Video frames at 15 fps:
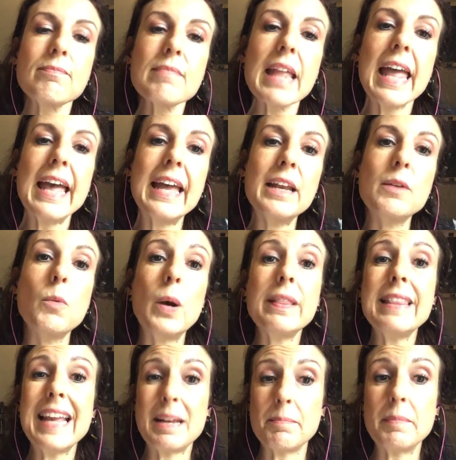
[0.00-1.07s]
And what
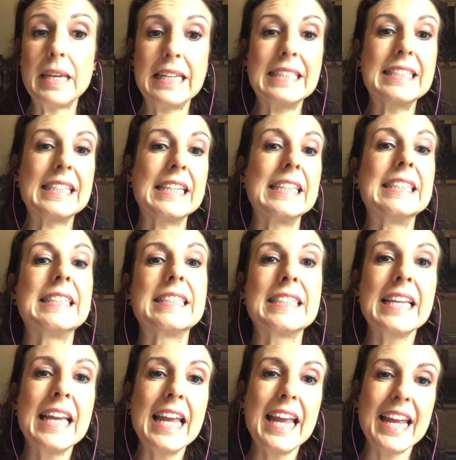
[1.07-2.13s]
that means is
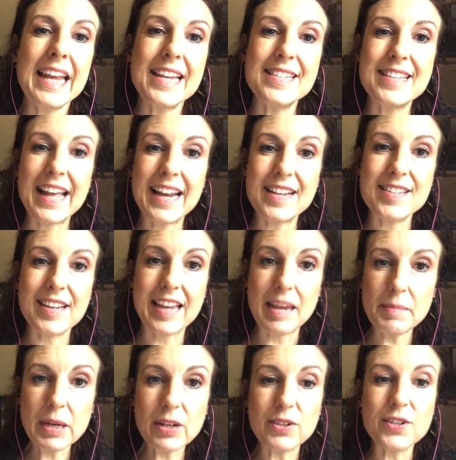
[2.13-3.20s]
that it's a
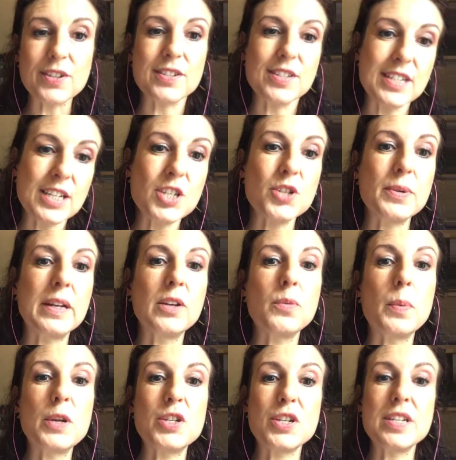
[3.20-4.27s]
chemical constituent
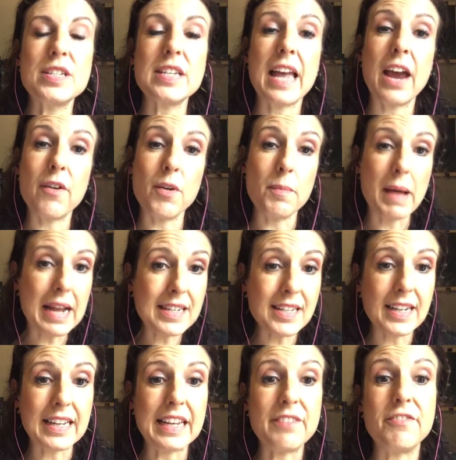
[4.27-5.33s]
which is
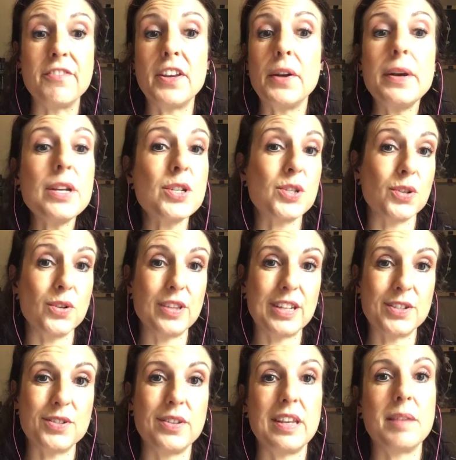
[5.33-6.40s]
aromatically very soothing
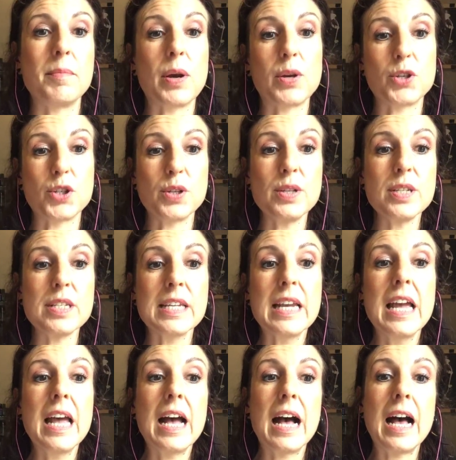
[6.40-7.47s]
to the emotions
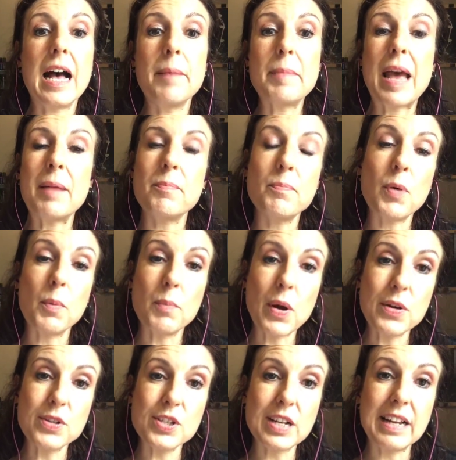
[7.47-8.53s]
and
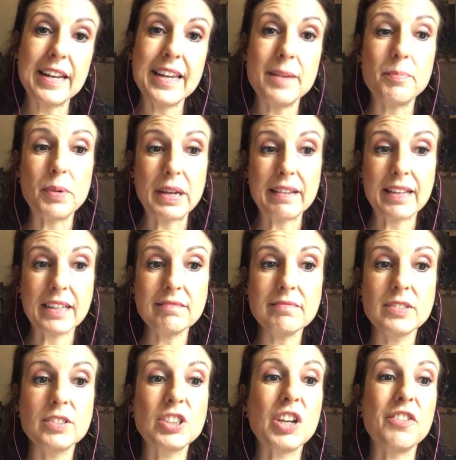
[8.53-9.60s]
promotes clear breathing,
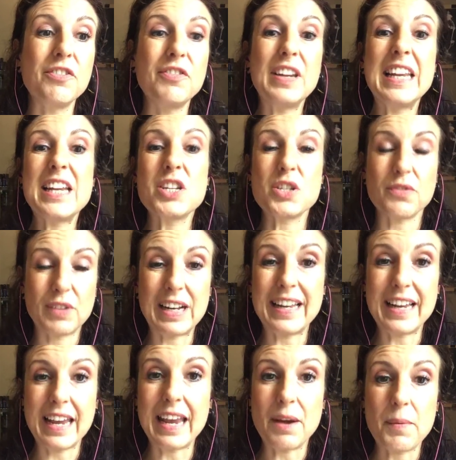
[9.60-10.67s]
so feelings of clear
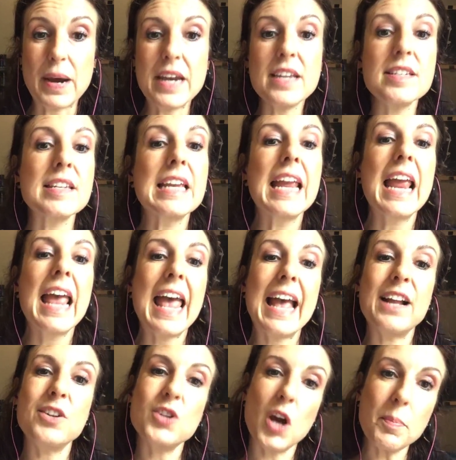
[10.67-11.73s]
airways,
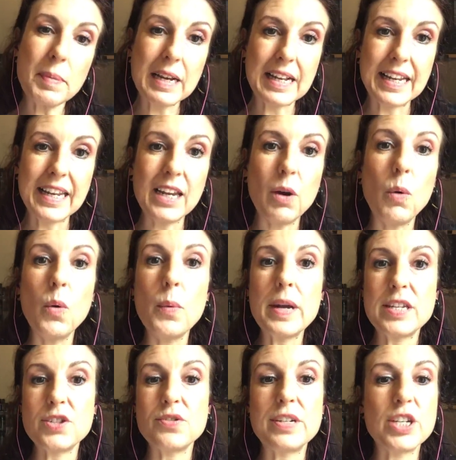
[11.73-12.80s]
and topically always
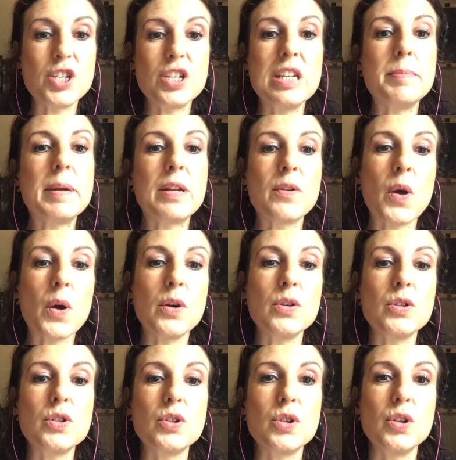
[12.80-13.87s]
traditionally been known
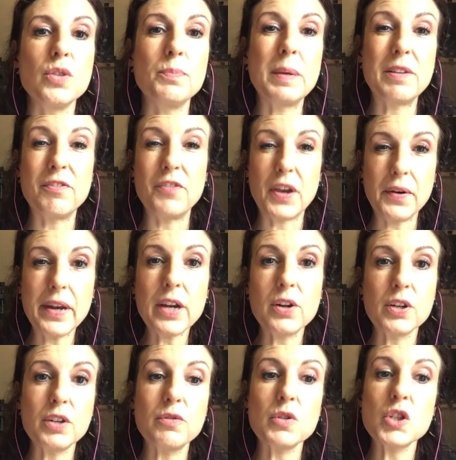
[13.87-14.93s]
to be very
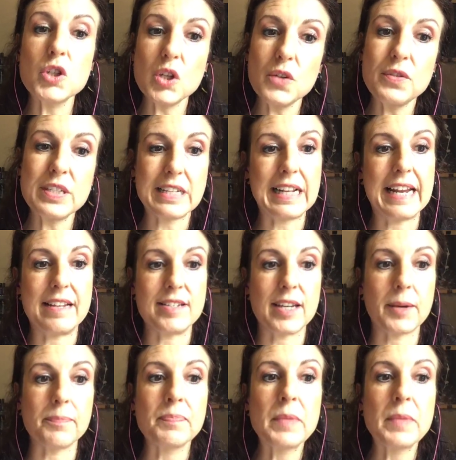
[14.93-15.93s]
good for surface cleansing